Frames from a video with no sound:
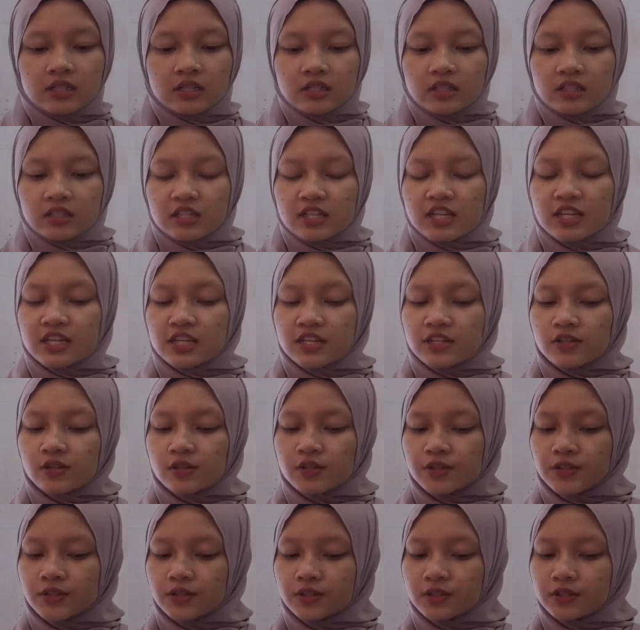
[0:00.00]
It is
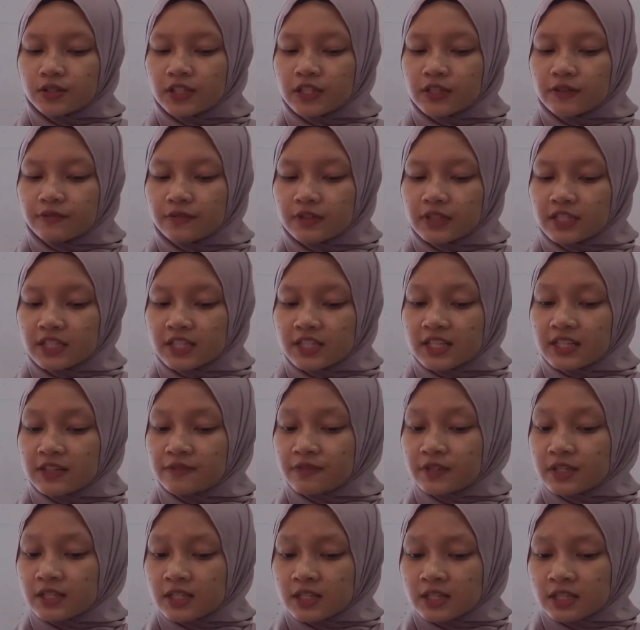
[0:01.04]
also given
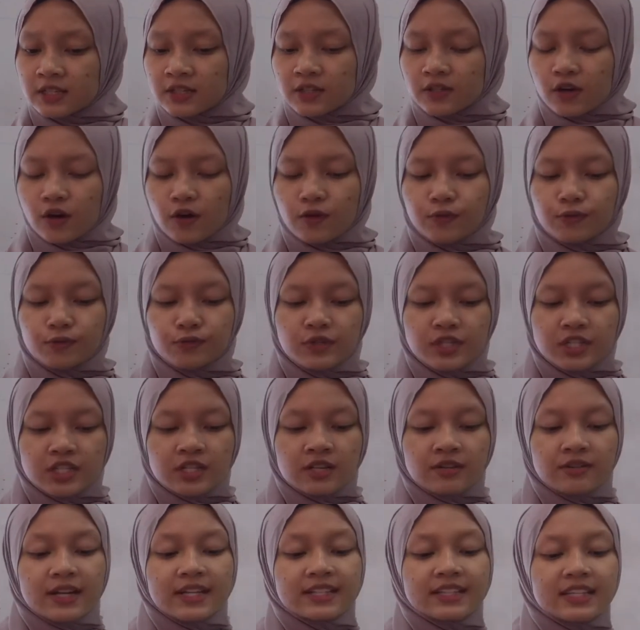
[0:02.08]
significance of which
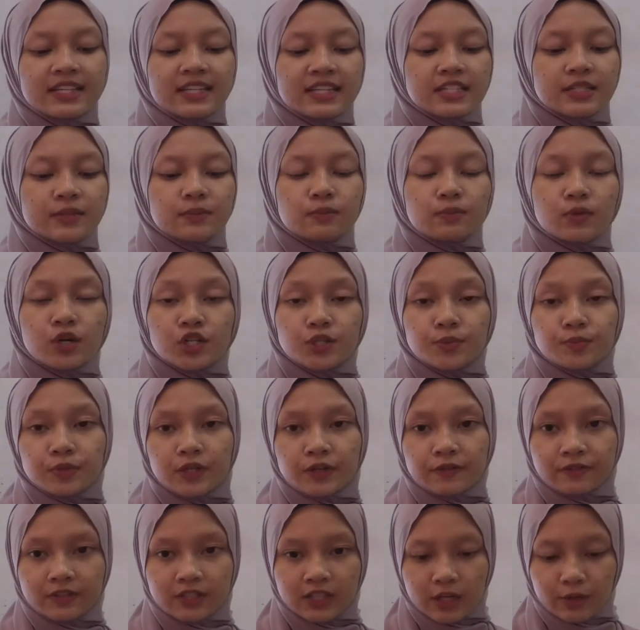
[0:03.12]
writing is the most
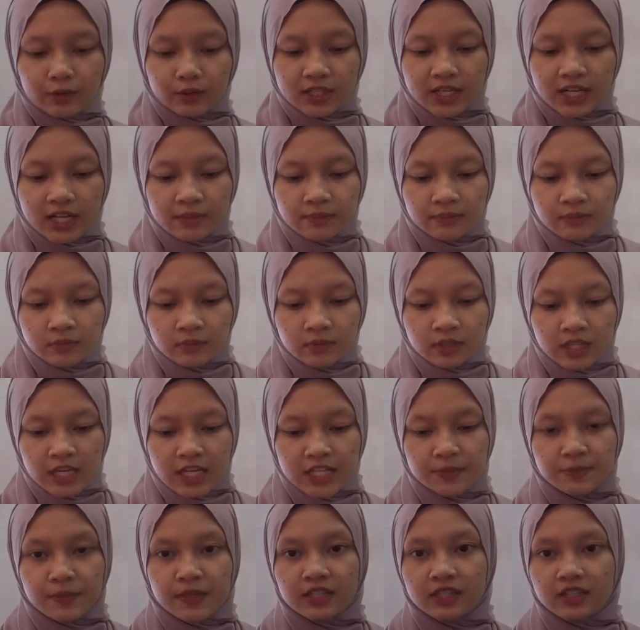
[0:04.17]
preferred outcome
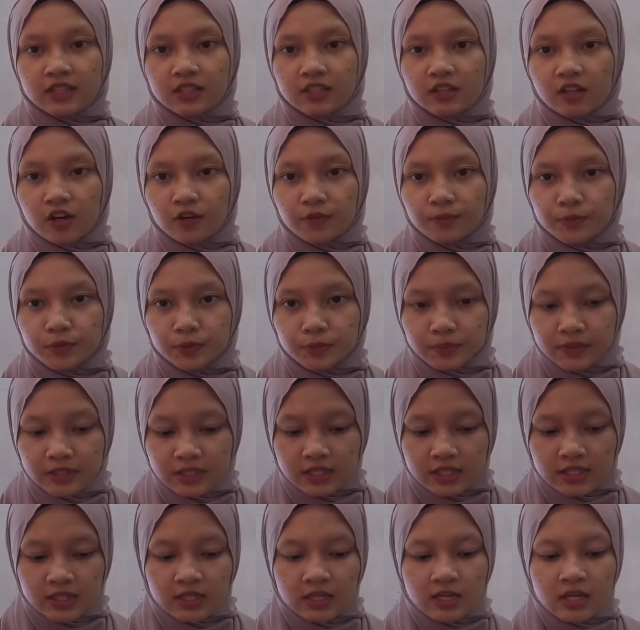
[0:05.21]
expected of
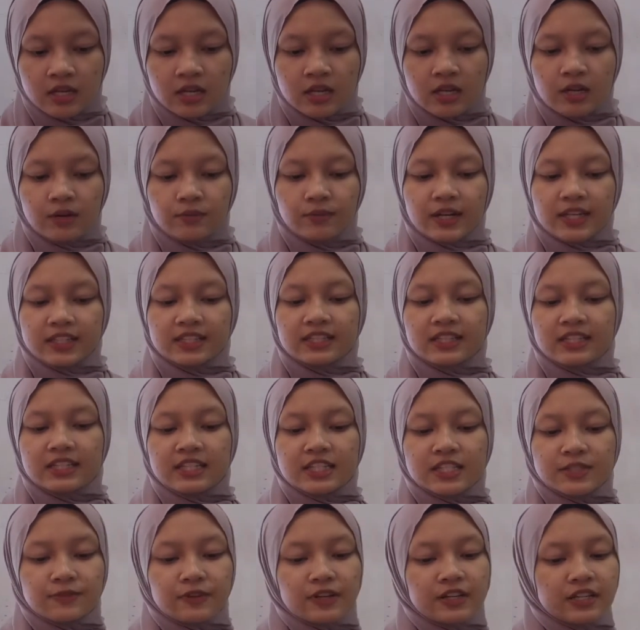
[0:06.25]
pupils. Writing is
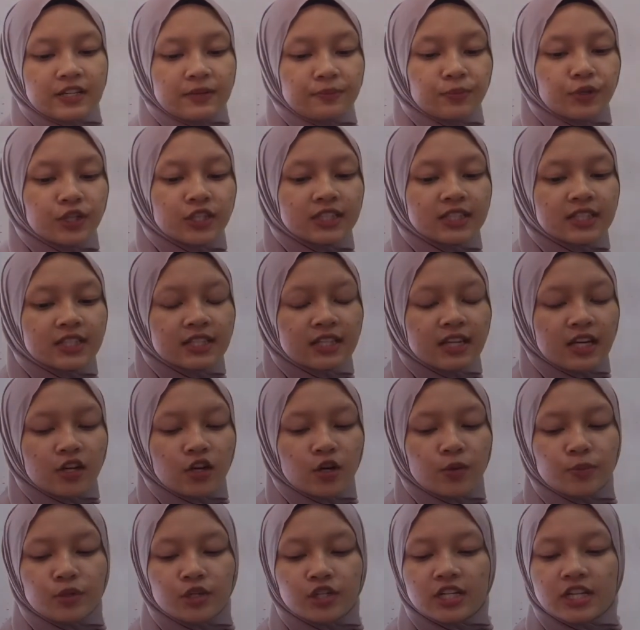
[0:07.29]
very important that
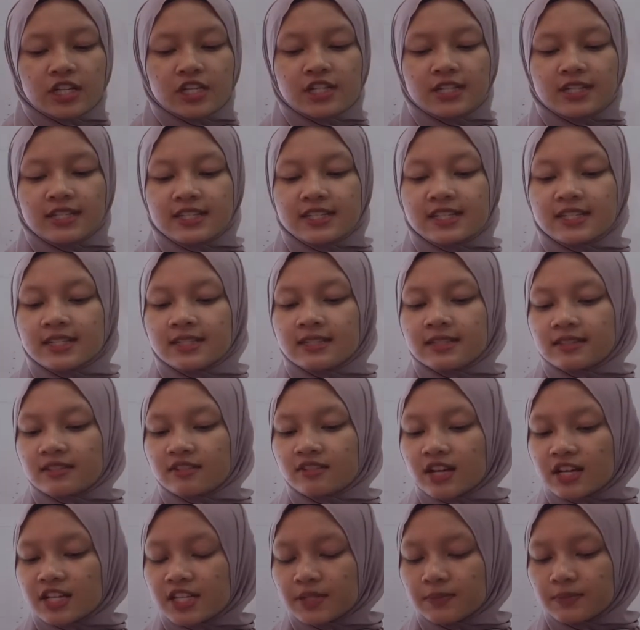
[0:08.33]
communication is
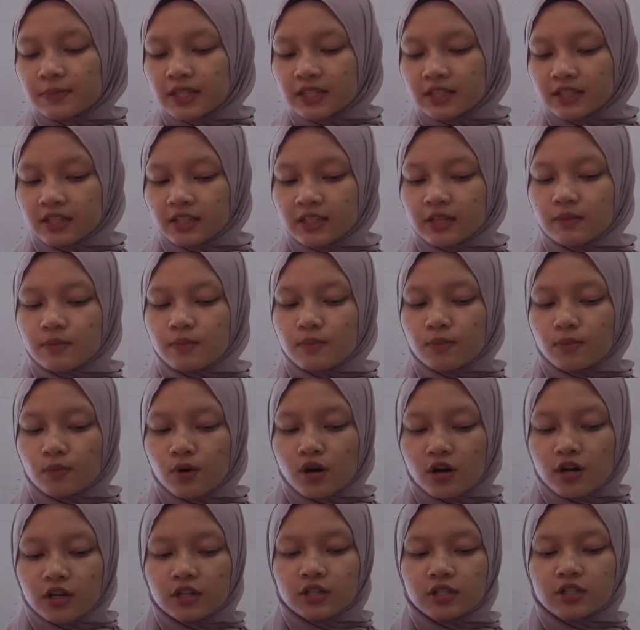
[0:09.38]
transmitted
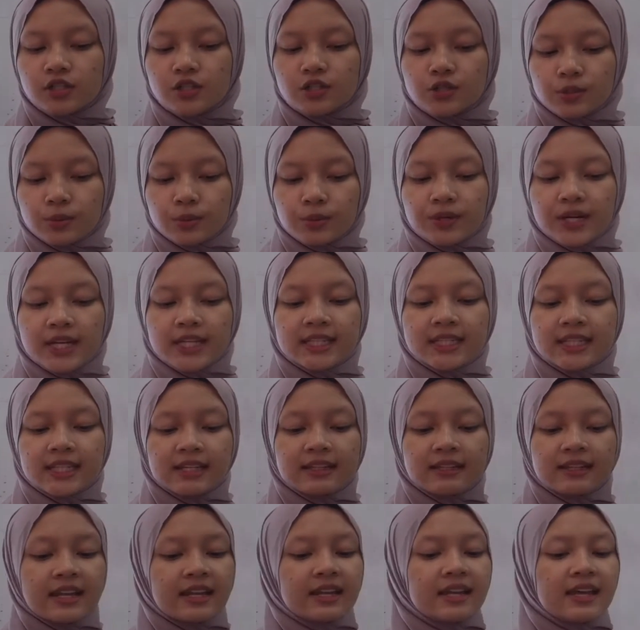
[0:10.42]
more through
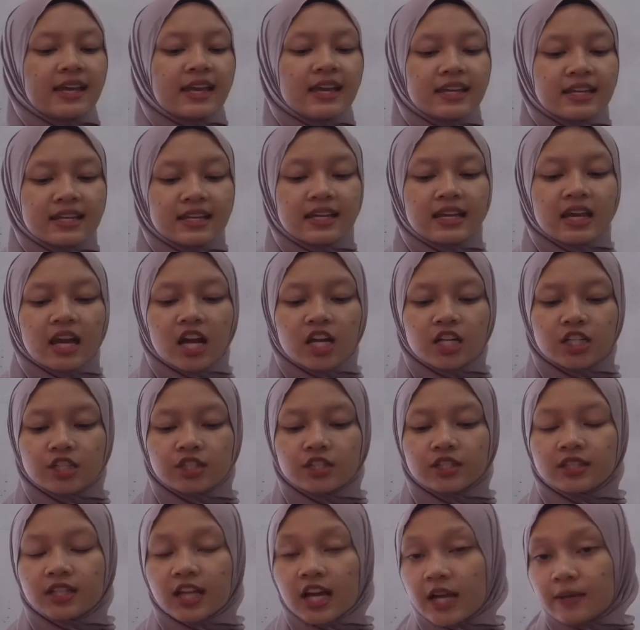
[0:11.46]
writing than any other
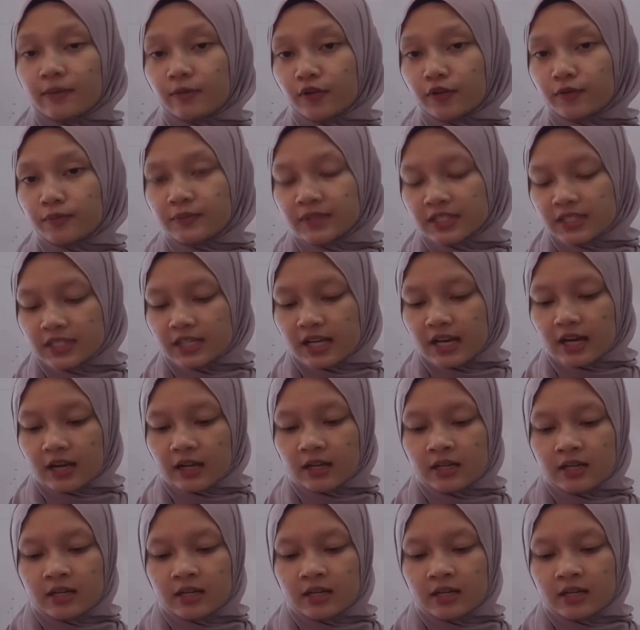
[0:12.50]
type of media.